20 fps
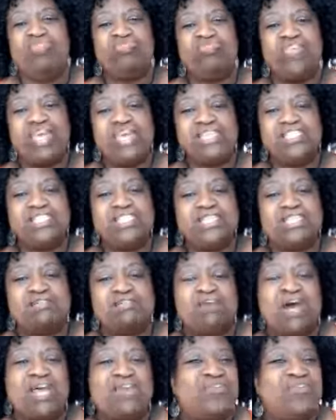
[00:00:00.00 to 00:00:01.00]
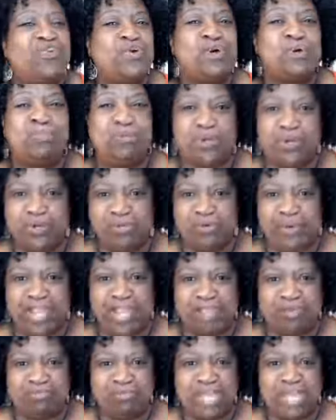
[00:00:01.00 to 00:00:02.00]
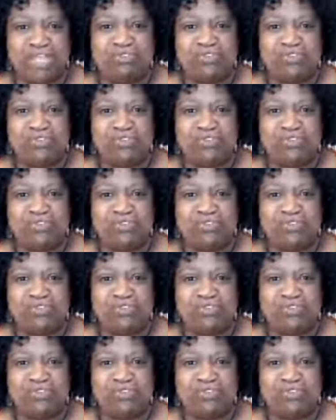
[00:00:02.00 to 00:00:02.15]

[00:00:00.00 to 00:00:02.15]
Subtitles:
This is my full program.